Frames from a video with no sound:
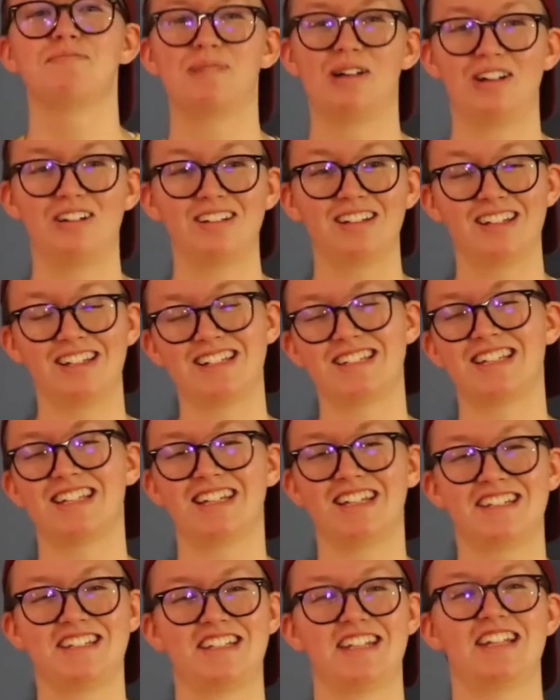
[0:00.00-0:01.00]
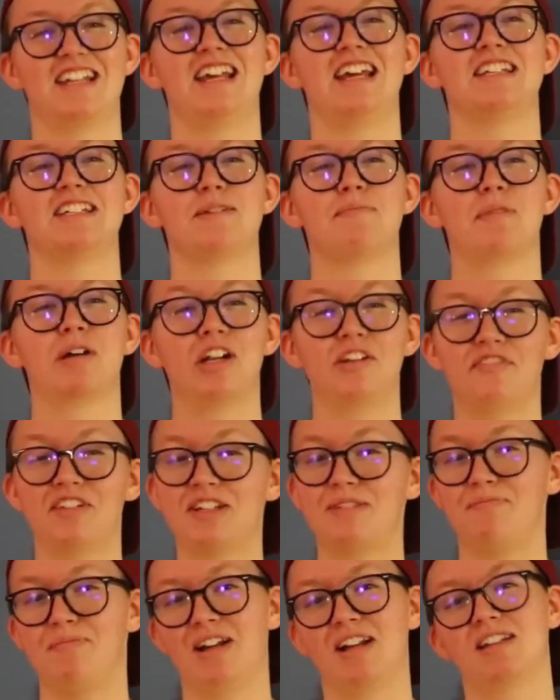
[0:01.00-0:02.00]
Paul Klee's Indonesian is a
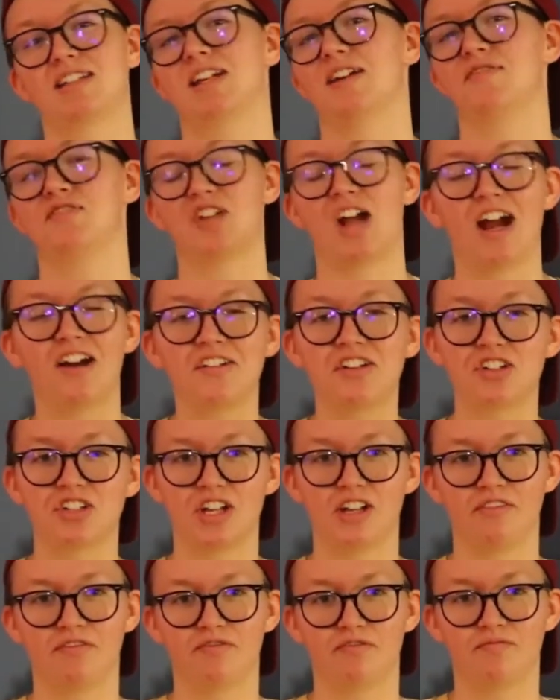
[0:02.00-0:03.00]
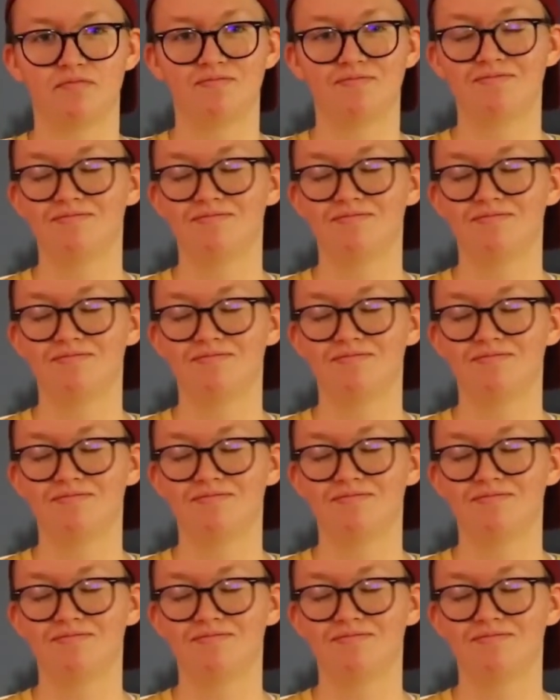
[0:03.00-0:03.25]
perfect mix of childish and...